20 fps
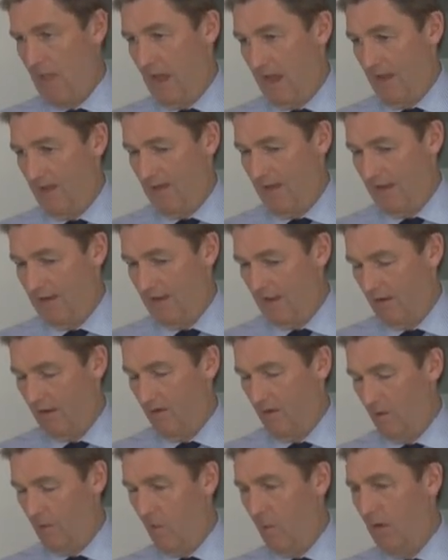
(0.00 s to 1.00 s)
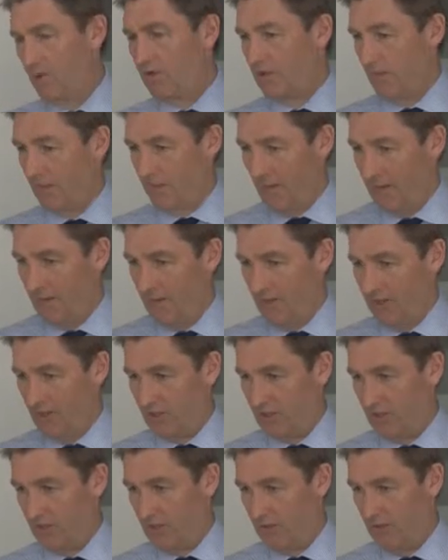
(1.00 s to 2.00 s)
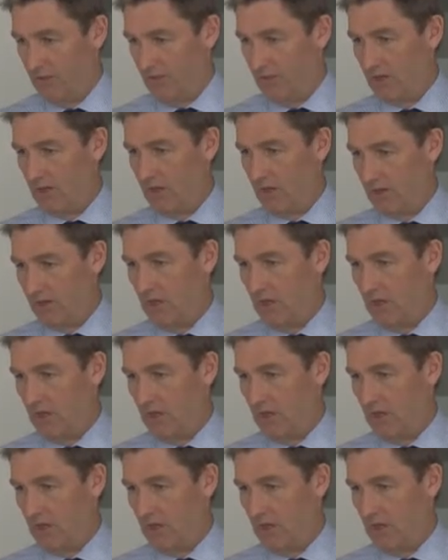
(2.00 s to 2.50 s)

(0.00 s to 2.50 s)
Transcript: and then once the Prime Minister is